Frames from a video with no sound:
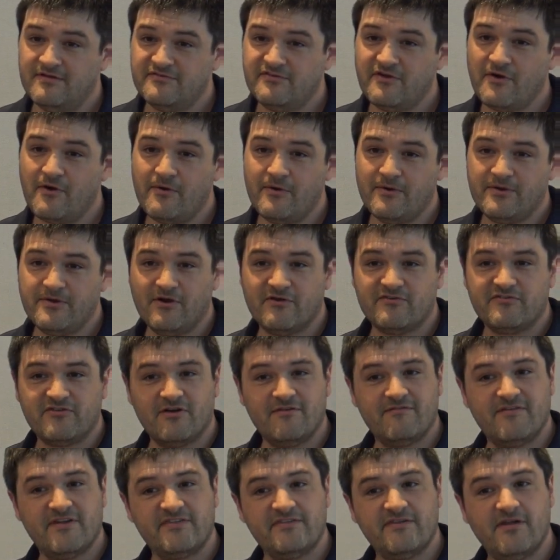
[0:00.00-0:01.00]
So your
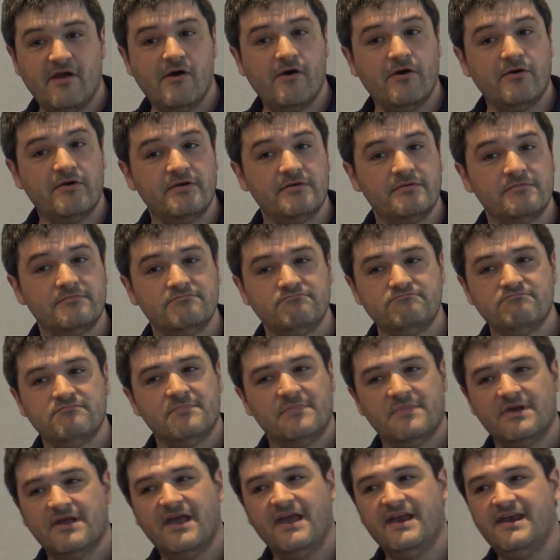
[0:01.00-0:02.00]
service node,
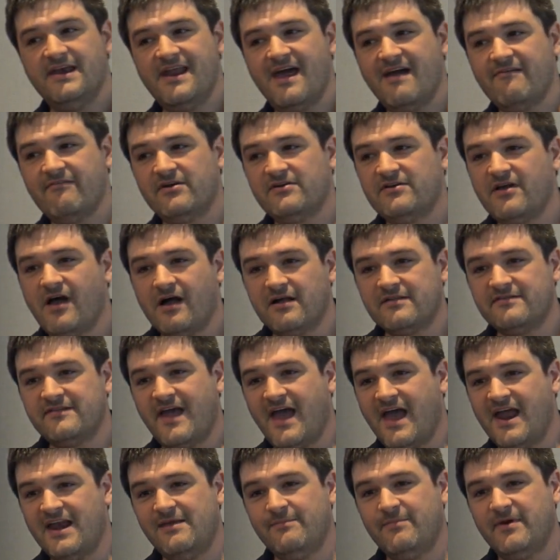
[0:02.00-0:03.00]
it never talks
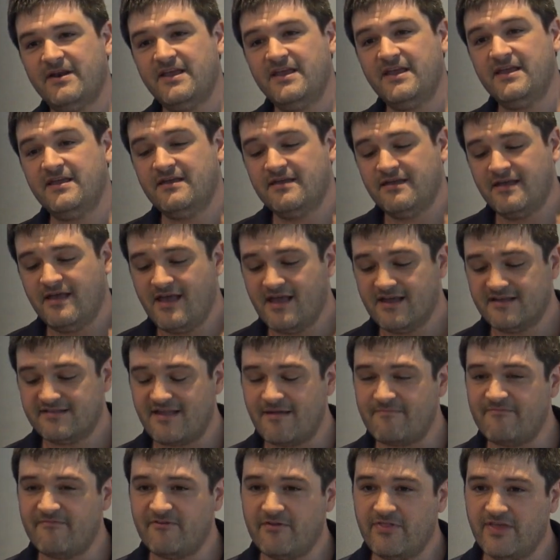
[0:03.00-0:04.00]
to anybody
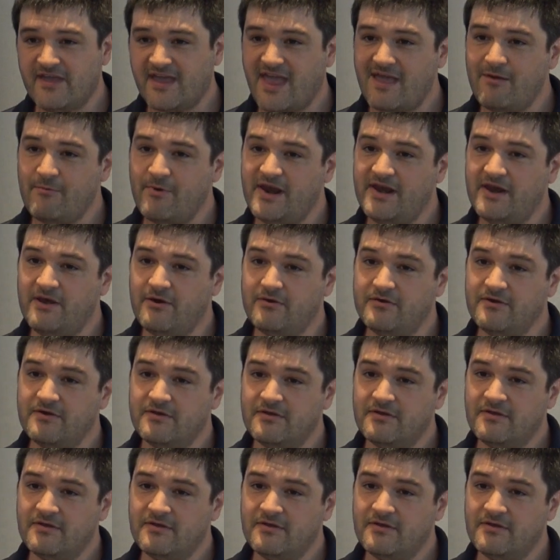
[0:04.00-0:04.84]
except for the gateway node.